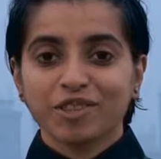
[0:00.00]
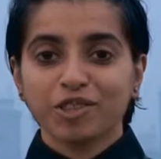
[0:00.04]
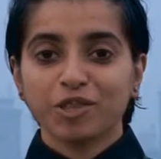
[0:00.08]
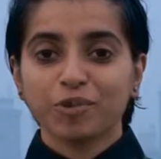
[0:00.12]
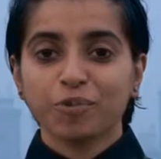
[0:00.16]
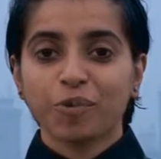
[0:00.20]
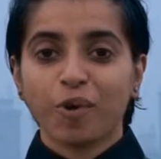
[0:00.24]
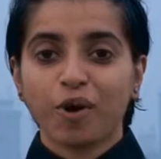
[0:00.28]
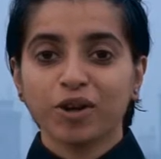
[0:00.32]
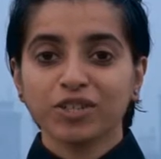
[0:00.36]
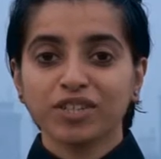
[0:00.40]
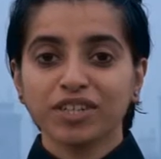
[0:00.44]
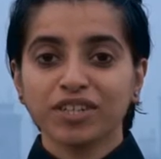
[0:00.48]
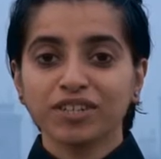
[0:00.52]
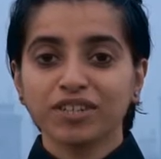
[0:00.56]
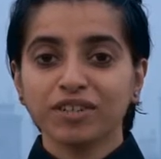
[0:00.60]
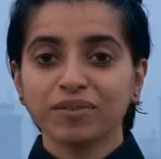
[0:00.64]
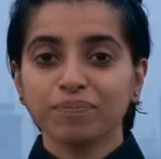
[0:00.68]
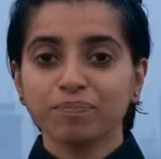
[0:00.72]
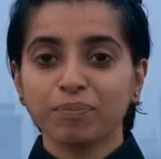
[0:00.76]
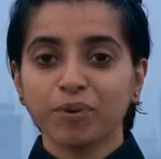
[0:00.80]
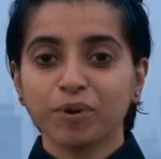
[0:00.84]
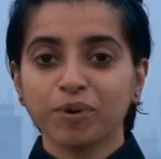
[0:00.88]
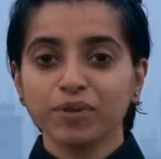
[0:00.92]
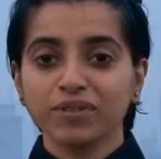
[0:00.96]
The
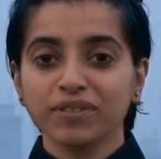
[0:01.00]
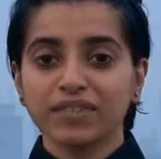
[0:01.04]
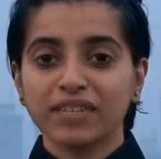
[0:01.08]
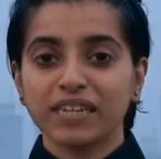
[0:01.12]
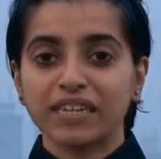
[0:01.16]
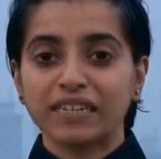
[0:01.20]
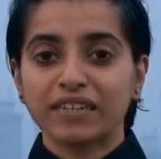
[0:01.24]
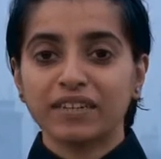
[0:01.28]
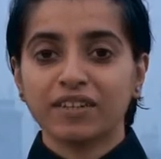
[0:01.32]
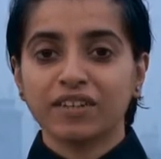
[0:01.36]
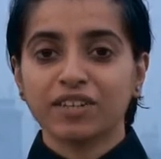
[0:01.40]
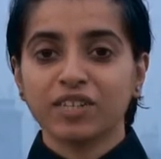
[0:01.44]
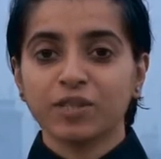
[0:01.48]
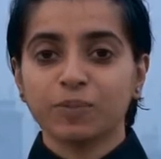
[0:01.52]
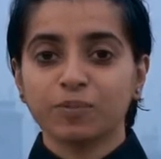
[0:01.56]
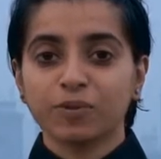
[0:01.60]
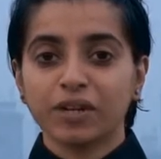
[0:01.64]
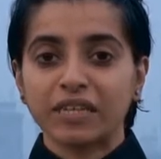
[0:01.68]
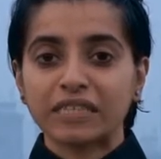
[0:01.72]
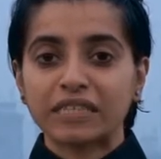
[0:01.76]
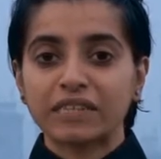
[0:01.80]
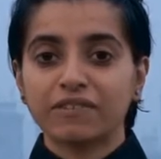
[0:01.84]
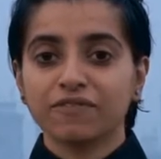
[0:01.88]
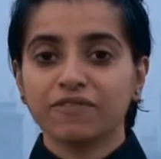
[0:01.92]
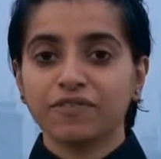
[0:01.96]
Washington Post, the Indian
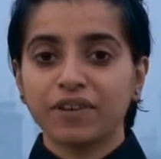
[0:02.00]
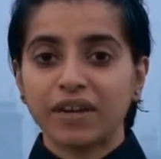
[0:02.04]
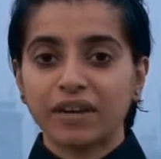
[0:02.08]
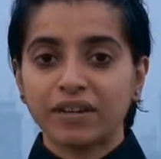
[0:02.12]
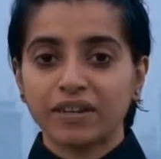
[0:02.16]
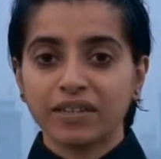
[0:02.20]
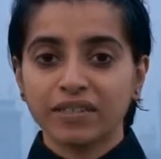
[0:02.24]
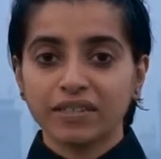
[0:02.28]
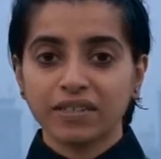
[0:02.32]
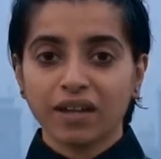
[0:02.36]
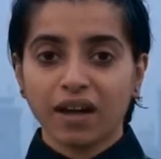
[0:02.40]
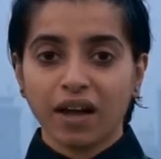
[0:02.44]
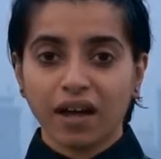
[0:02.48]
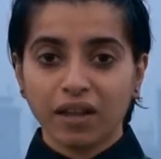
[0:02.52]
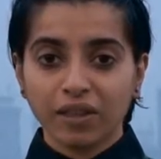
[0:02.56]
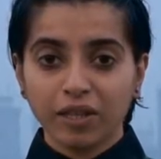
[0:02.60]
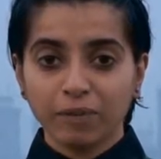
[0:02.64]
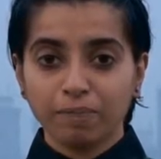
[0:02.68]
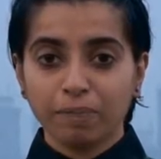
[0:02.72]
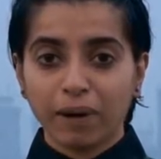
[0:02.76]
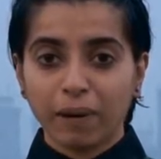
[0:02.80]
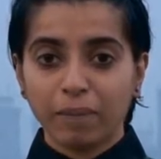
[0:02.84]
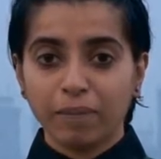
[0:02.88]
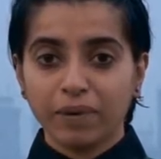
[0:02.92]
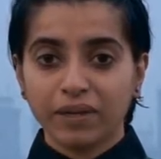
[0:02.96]
Express, and various other
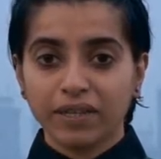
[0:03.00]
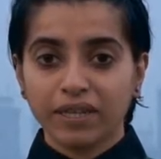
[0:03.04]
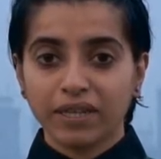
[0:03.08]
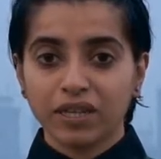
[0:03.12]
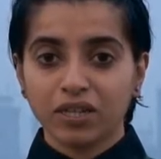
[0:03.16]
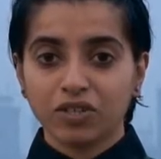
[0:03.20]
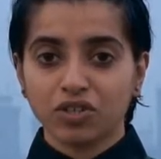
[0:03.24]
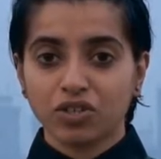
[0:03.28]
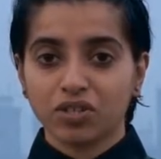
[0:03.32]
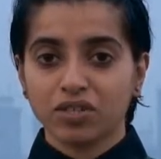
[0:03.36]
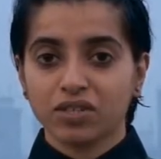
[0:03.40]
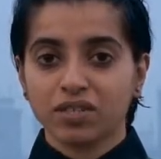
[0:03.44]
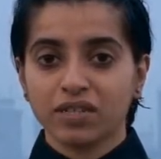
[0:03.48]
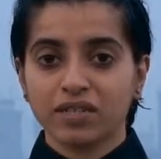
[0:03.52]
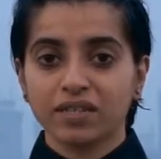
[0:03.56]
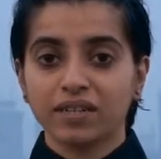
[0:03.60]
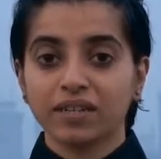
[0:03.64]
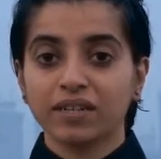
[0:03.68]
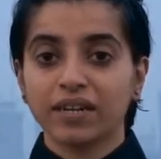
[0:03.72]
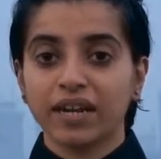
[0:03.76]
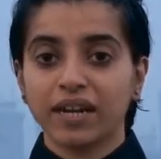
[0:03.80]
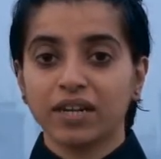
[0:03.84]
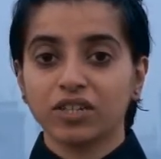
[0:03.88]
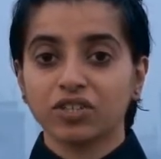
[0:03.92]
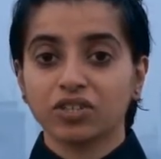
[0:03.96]
publications,
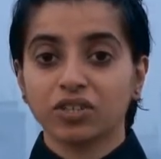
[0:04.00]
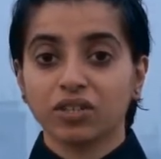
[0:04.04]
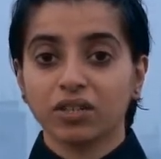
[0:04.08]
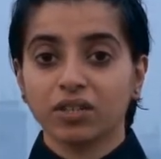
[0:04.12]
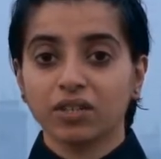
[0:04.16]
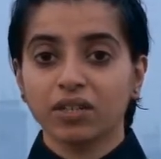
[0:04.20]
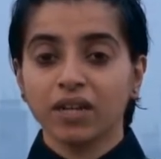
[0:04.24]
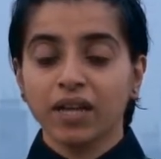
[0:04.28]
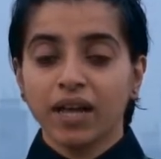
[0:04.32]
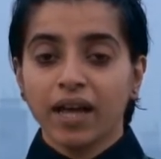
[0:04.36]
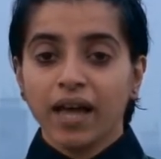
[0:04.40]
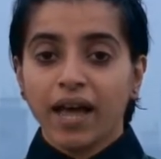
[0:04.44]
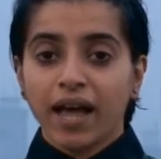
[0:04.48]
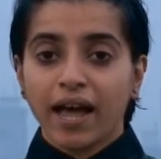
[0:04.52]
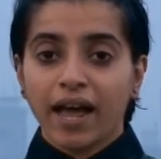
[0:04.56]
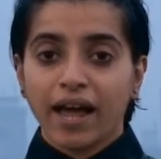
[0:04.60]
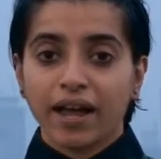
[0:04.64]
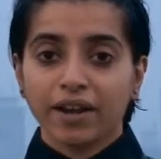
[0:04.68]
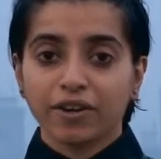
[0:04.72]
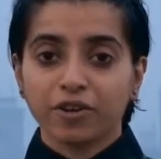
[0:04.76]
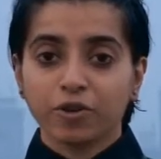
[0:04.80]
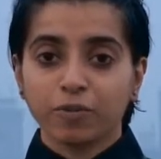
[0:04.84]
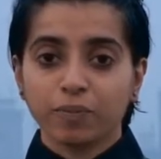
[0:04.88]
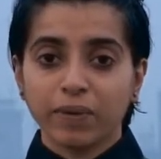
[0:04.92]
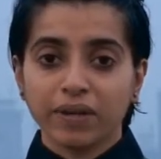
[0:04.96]
international
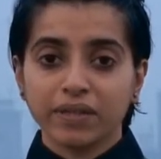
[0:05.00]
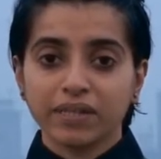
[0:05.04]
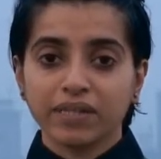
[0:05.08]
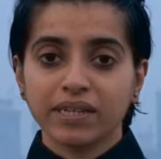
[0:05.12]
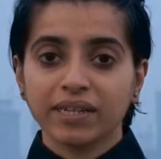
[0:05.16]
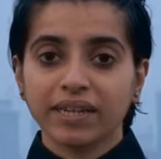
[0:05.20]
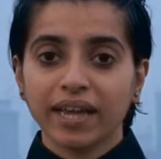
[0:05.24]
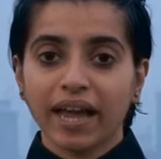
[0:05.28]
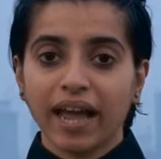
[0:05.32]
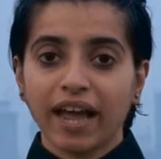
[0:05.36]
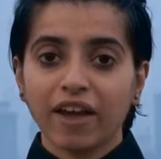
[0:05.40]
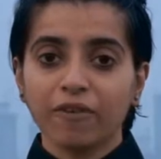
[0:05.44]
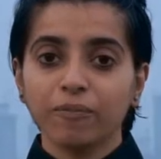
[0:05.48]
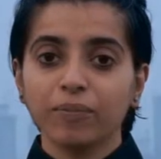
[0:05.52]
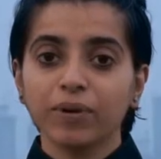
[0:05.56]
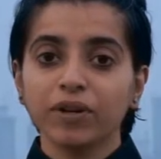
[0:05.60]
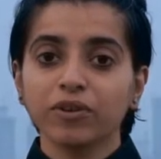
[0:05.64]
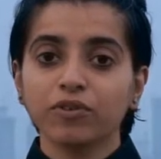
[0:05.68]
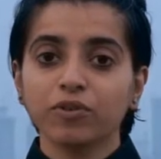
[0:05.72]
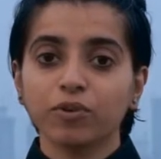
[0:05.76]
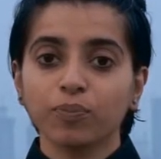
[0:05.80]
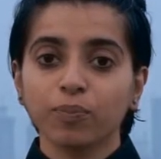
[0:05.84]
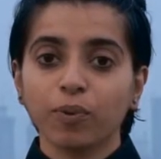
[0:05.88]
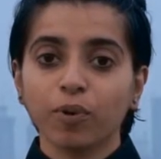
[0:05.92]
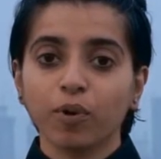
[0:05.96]
and domestic, have
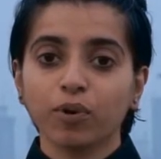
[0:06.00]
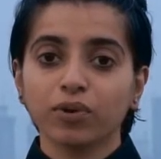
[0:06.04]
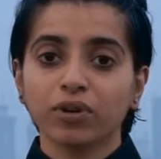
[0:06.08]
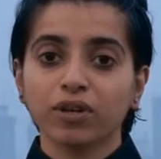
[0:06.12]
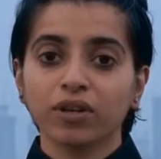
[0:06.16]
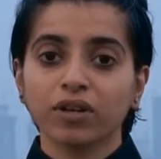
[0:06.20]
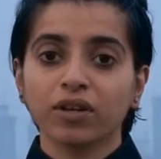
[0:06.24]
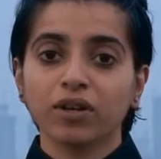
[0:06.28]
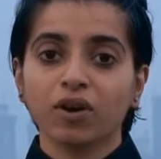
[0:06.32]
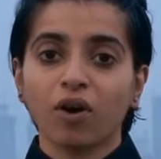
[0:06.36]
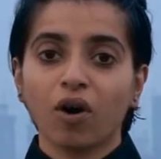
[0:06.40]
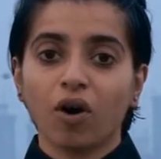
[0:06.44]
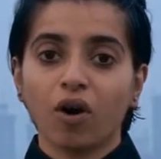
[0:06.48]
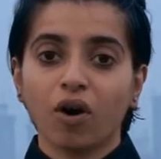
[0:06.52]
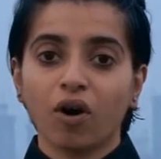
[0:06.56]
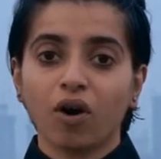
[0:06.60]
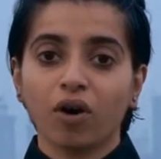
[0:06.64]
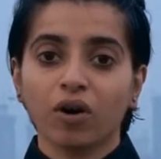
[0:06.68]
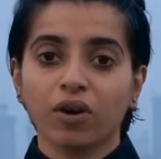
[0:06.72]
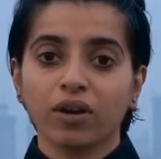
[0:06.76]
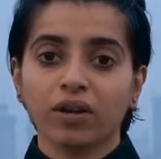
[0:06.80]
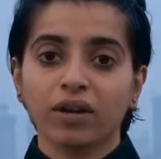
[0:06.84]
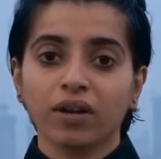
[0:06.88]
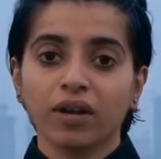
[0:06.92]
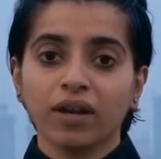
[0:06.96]
been reporting
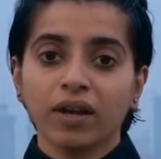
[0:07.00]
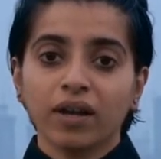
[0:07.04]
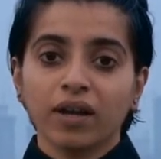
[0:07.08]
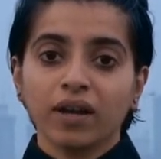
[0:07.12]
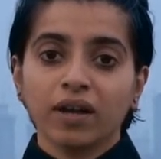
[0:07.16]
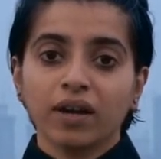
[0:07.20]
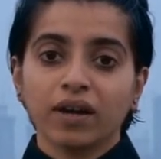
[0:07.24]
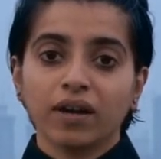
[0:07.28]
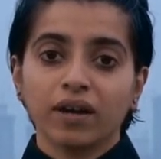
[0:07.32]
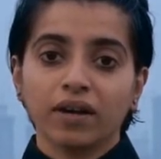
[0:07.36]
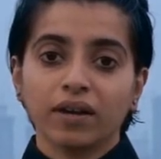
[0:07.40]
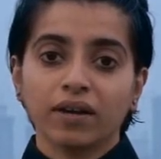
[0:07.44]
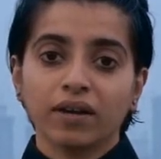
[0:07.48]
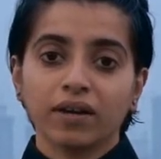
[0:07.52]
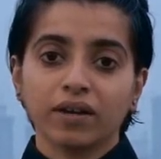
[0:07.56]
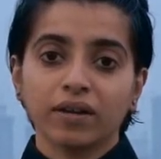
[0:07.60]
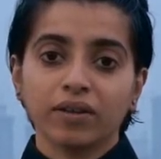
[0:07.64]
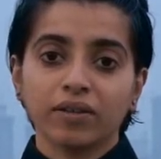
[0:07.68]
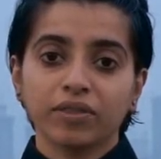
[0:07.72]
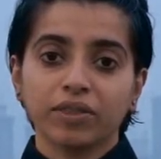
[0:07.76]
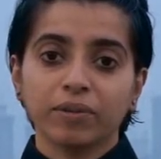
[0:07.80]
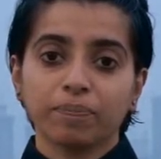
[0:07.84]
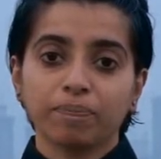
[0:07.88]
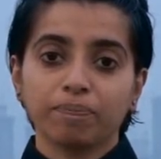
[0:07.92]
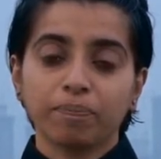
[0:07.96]
on
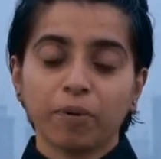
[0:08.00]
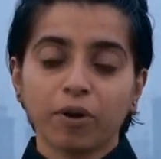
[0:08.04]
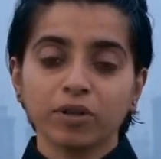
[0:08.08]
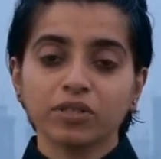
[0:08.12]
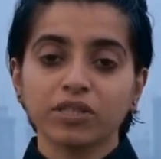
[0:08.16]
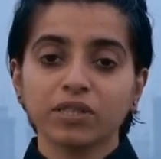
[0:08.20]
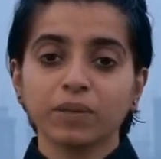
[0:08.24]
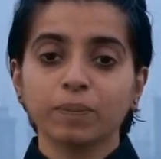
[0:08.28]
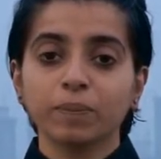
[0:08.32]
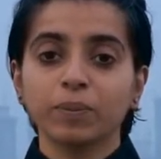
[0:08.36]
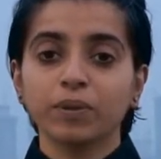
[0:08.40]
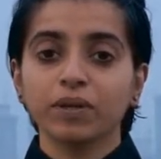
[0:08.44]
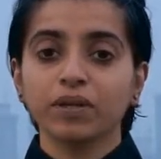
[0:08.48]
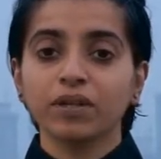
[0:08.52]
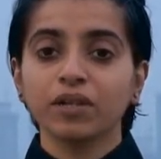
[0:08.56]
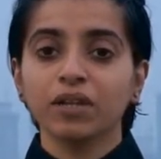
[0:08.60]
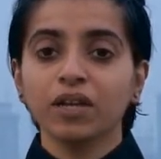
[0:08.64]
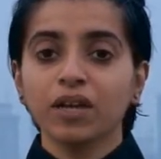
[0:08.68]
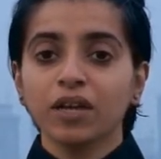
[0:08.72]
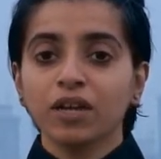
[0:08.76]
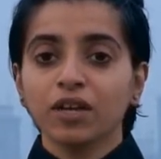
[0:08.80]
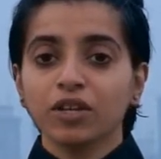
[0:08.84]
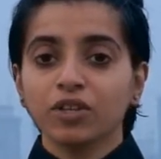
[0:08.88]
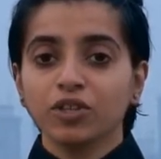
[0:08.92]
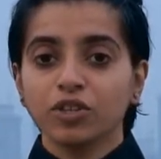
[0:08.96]
the possible
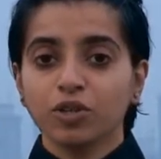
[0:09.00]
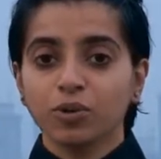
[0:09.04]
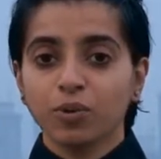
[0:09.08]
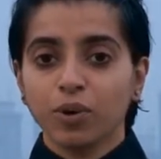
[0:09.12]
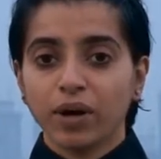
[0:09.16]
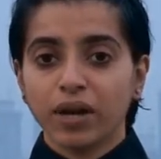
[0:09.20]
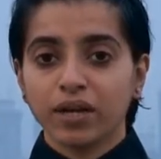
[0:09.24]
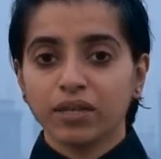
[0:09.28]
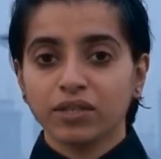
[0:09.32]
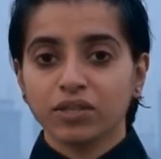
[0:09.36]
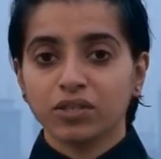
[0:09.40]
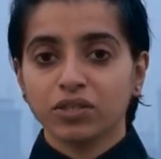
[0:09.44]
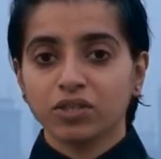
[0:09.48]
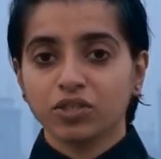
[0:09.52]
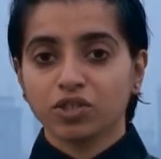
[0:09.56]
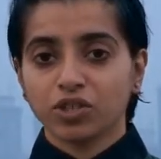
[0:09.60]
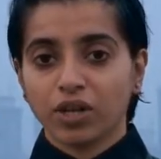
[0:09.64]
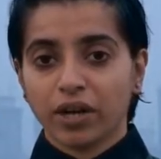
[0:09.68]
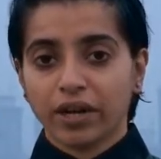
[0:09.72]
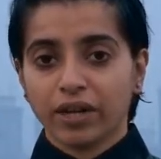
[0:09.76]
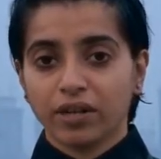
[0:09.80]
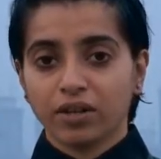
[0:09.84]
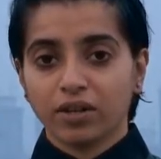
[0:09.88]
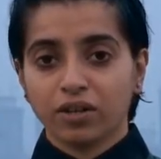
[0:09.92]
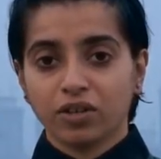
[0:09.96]

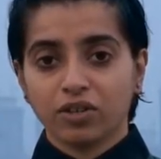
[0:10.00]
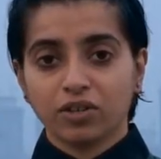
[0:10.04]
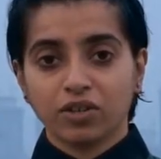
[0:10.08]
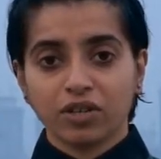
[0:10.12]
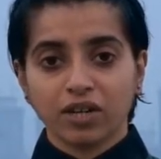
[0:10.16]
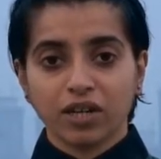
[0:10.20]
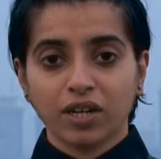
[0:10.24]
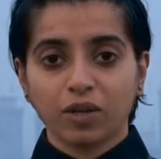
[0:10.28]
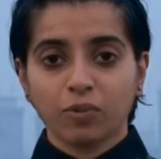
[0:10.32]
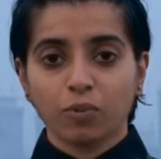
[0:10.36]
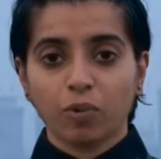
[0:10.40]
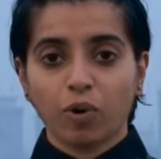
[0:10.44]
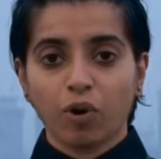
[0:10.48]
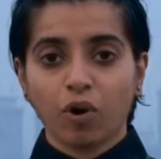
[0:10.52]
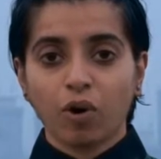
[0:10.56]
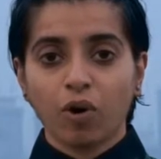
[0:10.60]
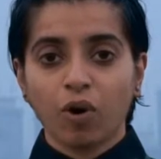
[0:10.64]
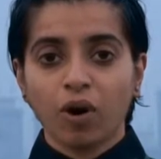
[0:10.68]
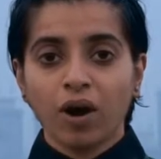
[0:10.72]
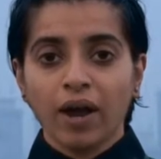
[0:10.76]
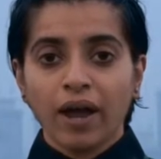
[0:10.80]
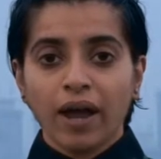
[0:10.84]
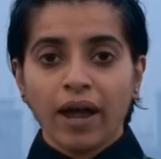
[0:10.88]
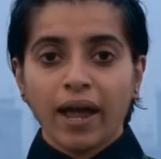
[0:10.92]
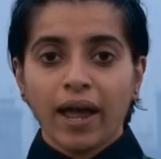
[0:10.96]
US-China trade war,